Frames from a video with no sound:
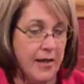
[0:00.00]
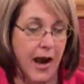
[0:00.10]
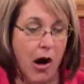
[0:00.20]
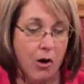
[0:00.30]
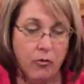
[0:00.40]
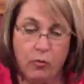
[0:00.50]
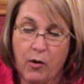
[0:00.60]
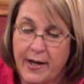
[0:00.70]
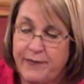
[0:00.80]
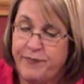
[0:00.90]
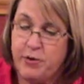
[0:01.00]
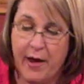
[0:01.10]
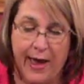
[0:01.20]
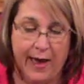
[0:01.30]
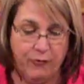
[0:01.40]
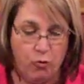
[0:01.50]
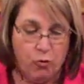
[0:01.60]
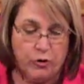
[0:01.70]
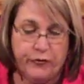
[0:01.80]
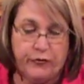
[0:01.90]
Now, what if you have
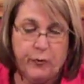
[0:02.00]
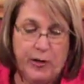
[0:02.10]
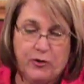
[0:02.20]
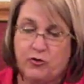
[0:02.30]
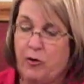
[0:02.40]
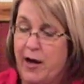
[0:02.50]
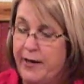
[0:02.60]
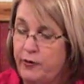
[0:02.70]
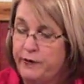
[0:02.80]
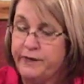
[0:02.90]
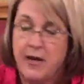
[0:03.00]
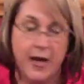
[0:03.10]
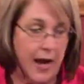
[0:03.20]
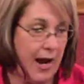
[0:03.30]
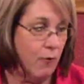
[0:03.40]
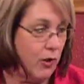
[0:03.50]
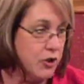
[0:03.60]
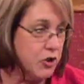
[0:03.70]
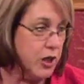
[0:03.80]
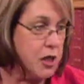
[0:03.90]
1/4 square triangles? I
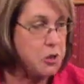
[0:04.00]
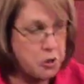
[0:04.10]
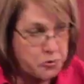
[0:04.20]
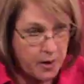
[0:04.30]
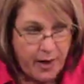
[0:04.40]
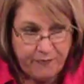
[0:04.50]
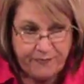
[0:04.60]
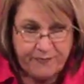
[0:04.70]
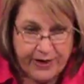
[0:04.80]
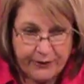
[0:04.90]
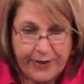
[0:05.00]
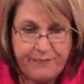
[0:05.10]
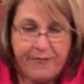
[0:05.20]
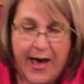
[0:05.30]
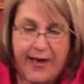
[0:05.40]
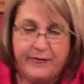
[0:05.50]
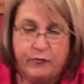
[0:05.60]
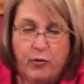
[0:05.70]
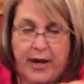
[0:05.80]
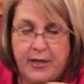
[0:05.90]
want to show you a very
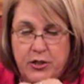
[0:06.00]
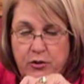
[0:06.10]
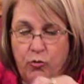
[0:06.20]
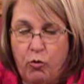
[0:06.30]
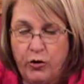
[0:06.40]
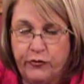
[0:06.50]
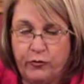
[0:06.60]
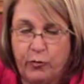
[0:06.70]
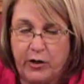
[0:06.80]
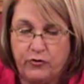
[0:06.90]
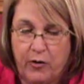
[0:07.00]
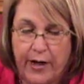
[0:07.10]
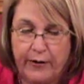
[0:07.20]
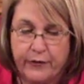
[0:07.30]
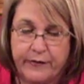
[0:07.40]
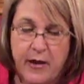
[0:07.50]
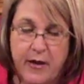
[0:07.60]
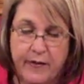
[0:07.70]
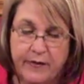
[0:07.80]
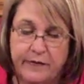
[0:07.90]
fast way to do 1/4 square triangles.
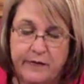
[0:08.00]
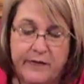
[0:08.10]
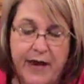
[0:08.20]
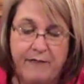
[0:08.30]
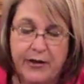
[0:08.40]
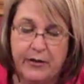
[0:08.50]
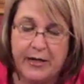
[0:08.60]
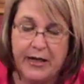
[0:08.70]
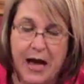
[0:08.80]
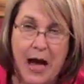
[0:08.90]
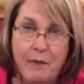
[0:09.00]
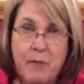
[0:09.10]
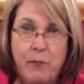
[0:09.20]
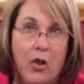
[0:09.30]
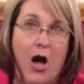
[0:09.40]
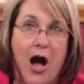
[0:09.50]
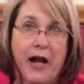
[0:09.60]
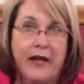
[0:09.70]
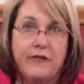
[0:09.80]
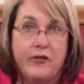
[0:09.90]
This is a very common
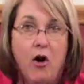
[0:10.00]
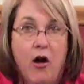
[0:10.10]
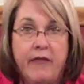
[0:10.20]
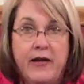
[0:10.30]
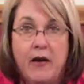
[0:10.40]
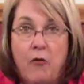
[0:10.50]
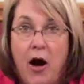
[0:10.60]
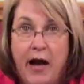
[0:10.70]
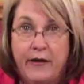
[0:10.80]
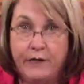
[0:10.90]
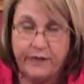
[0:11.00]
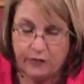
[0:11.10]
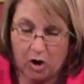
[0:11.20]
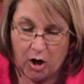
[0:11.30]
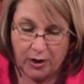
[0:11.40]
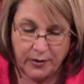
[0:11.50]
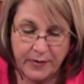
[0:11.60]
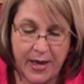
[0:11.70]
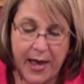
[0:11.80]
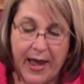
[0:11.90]
block. It's called the Ohio Star,